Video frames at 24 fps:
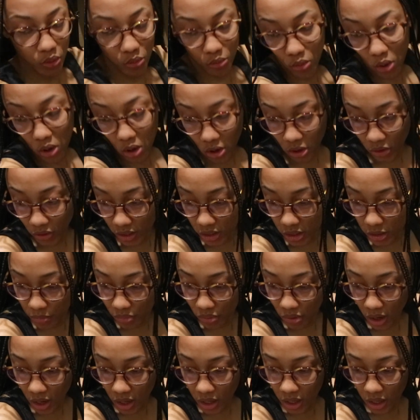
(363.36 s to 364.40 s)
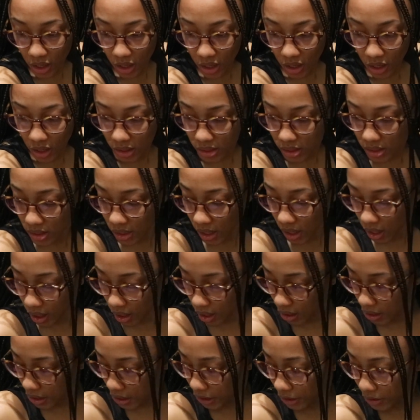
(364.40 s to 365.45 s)
through all these products
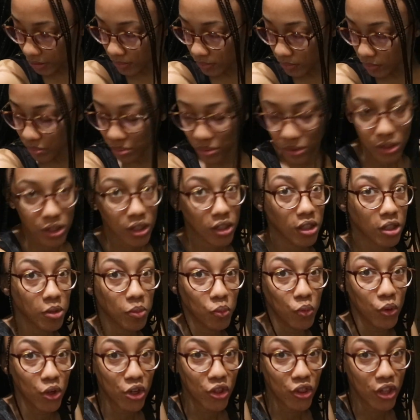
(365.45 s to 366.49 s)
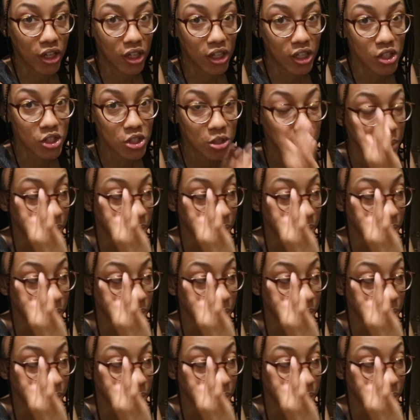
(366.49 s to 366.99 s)
and putting them where they need to